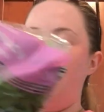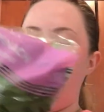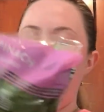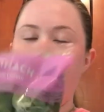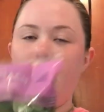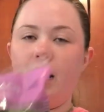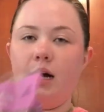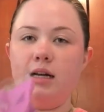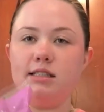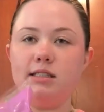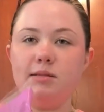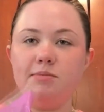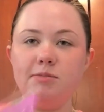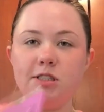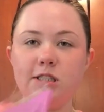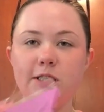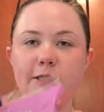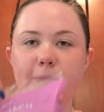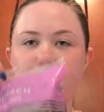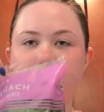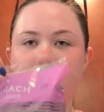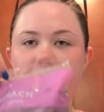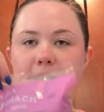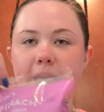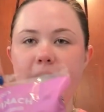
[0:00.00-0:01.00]
I got some
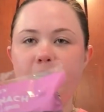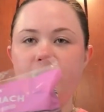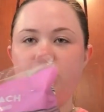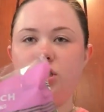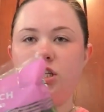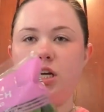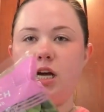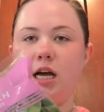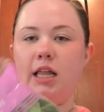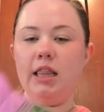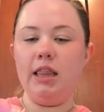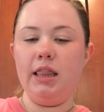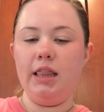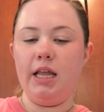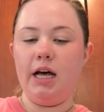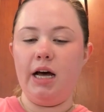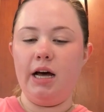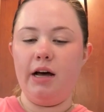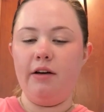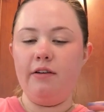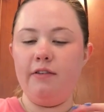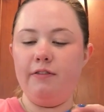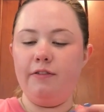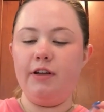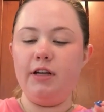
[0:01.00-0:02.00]
spinach. I
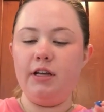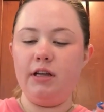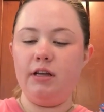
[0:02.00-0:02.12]
love